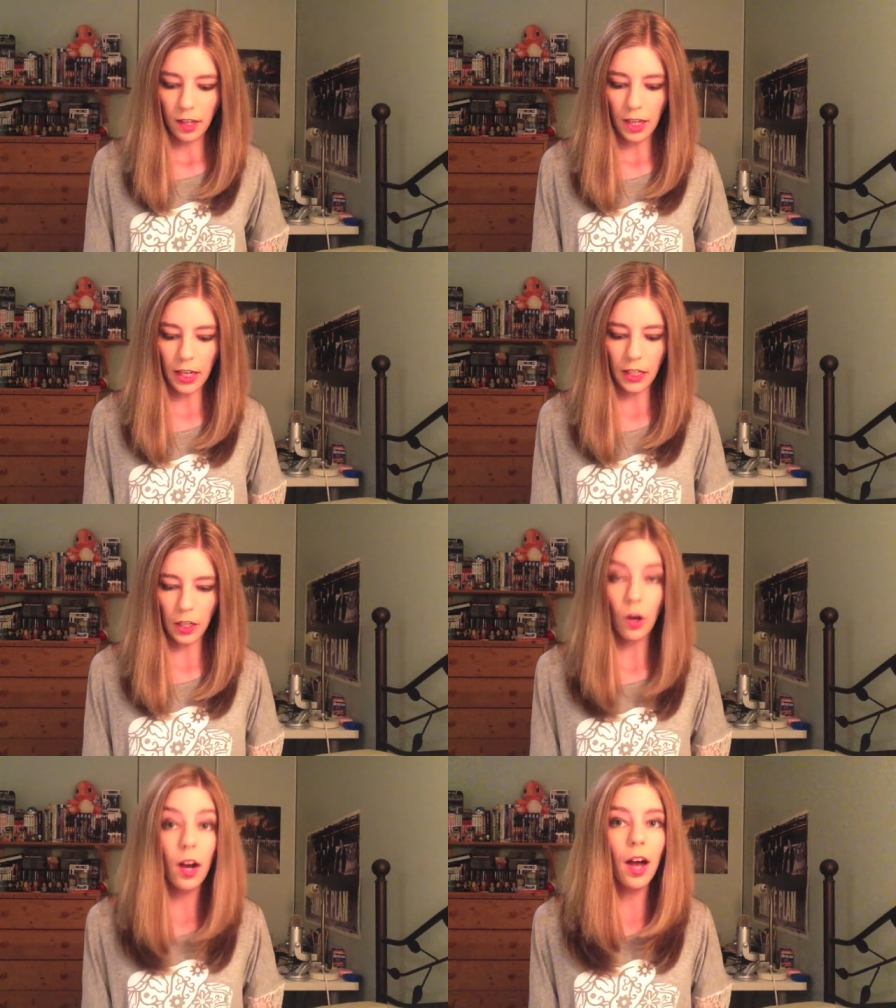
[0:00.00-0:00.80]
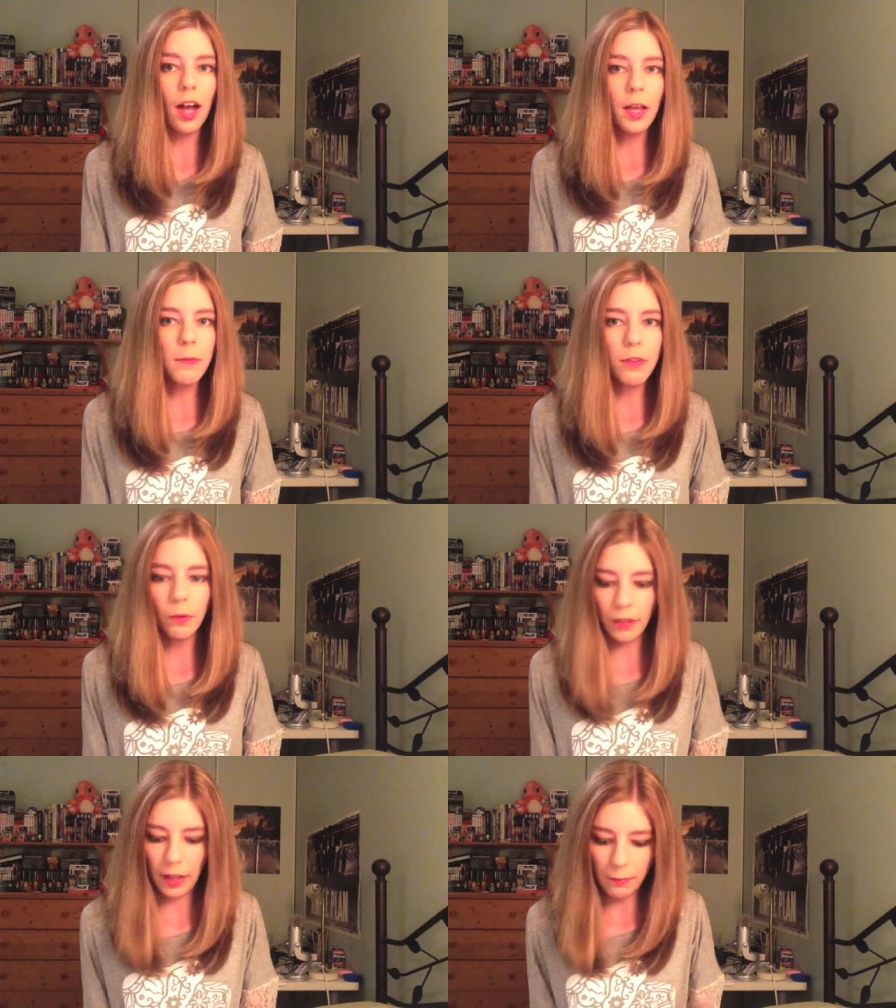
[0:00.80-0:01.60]
I know, I am so
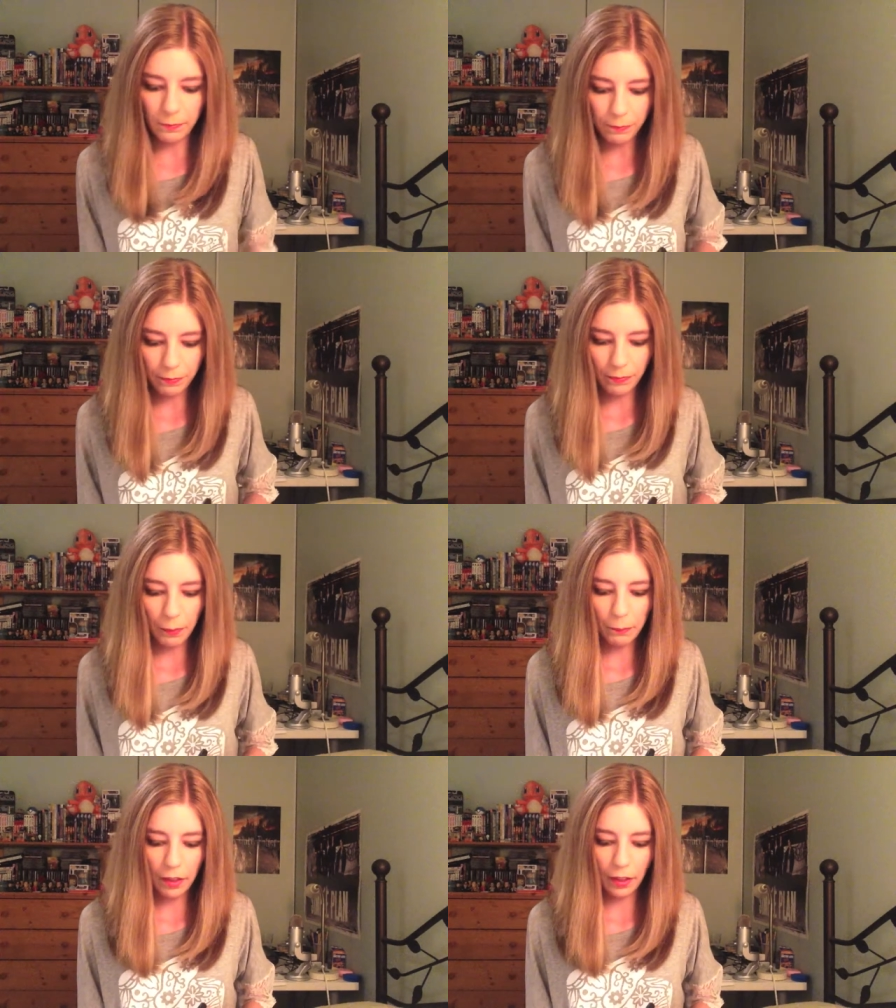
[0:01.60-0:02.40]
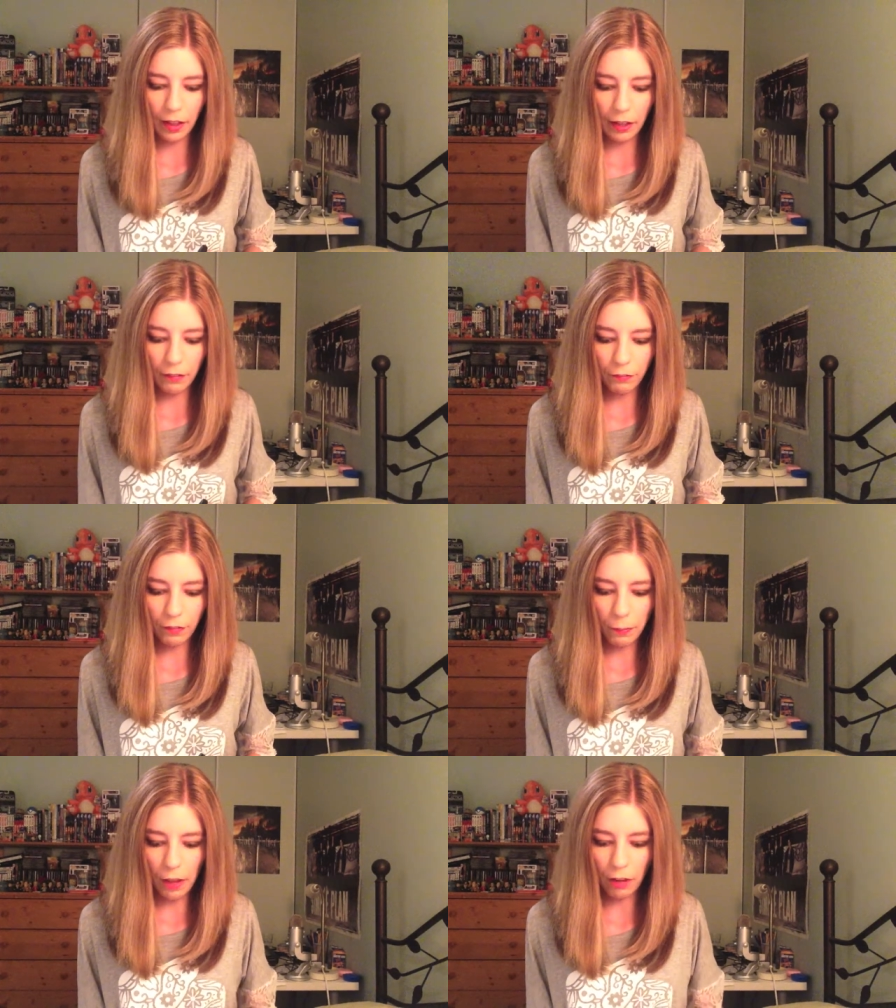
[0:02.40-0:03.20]
late. Been late
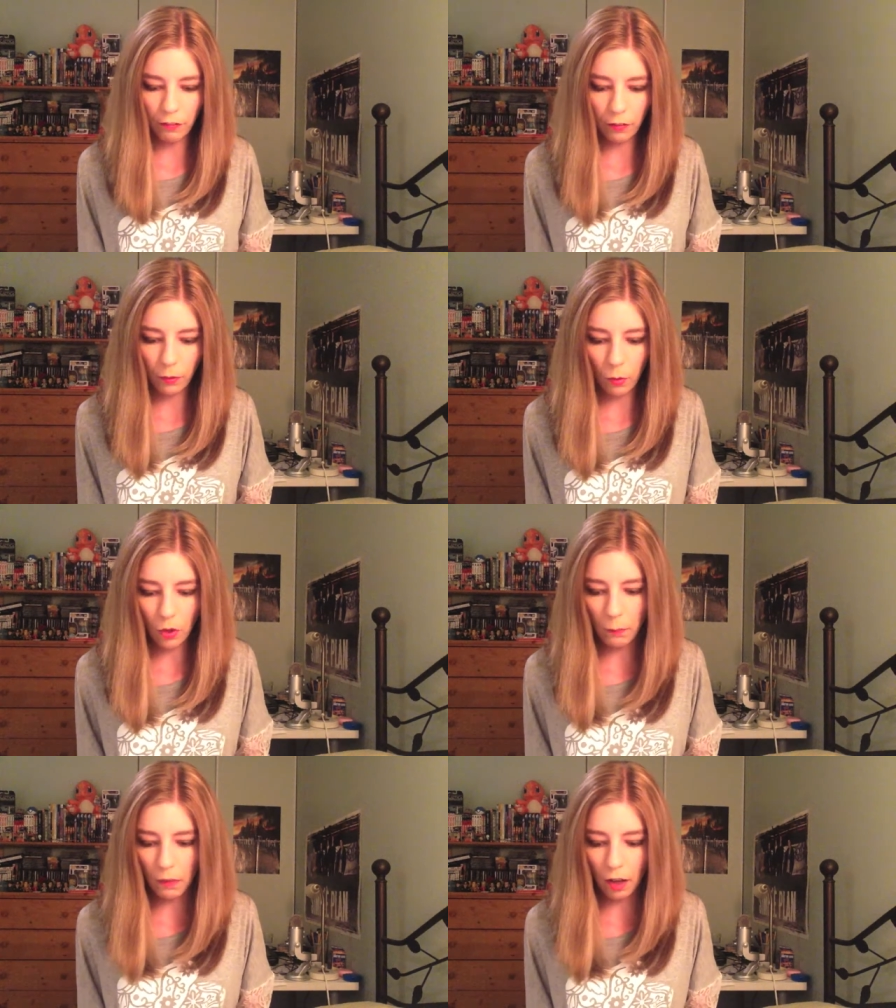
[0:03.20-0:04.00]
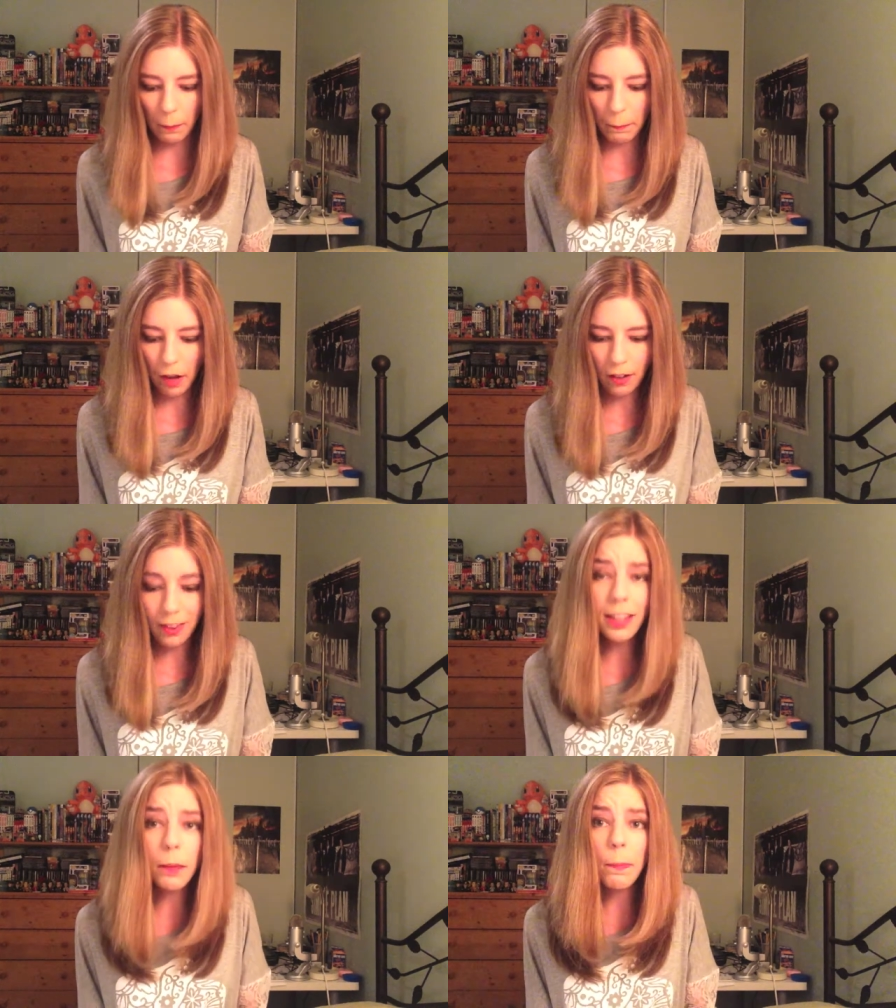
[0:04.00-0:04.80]
for the past few Nerd Block unboxings,